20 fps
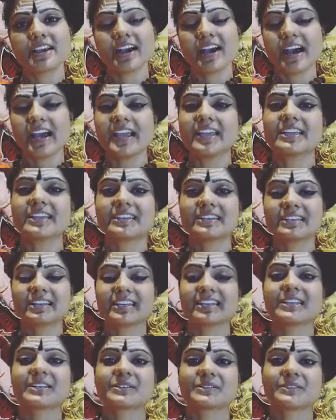I can
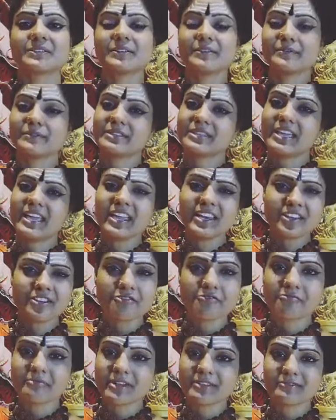connect with any
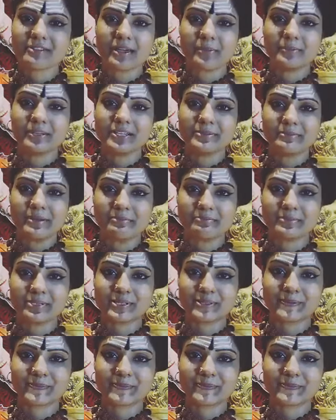of my family member.